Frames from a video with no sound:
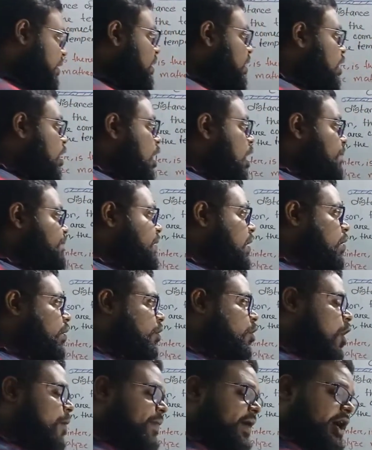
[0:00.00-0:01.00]
of the
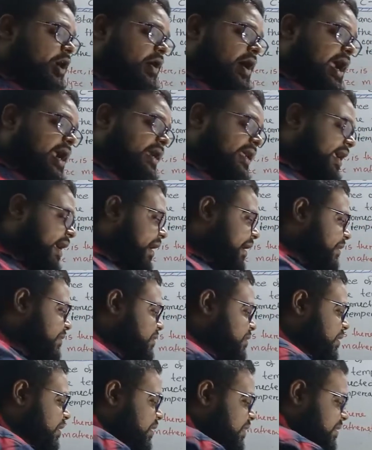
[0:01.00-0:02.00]
copper wire
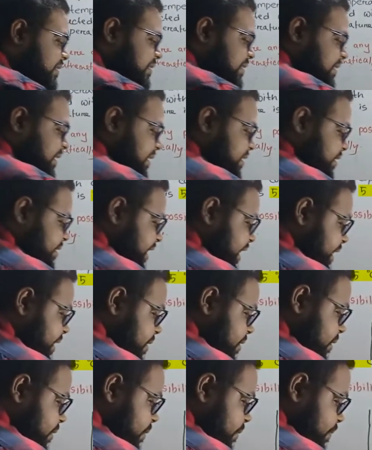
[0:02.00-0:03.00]
is
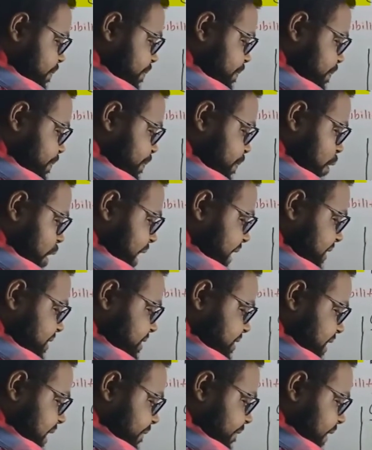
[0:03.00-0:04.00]

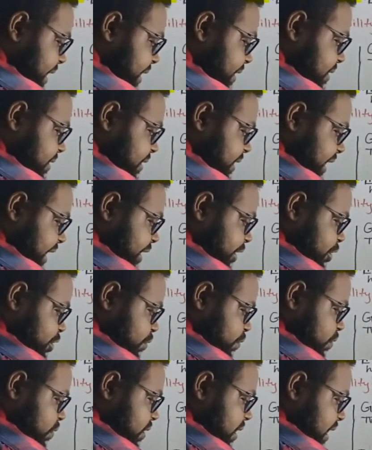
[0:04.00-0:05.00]
16.7
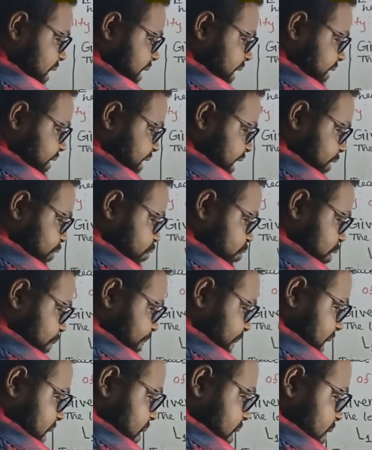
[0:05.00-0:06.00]
into 10 to the
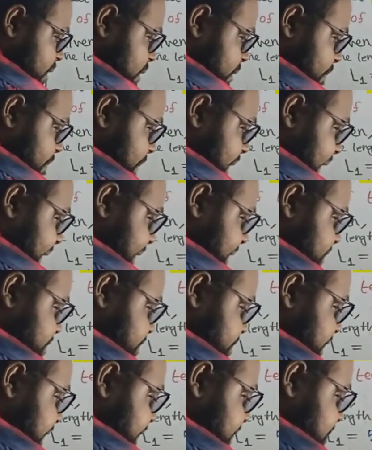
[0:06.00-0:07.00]
power minus
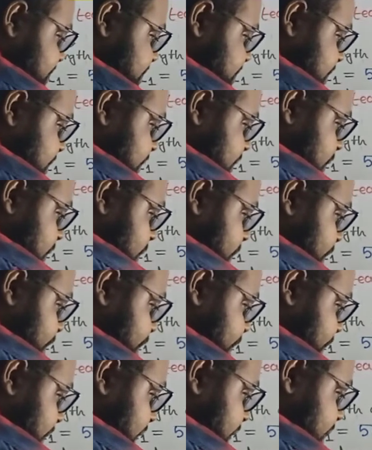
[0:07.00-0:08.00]
6
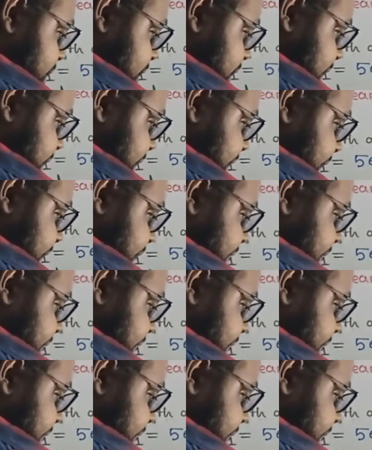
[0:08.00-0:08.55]
per degree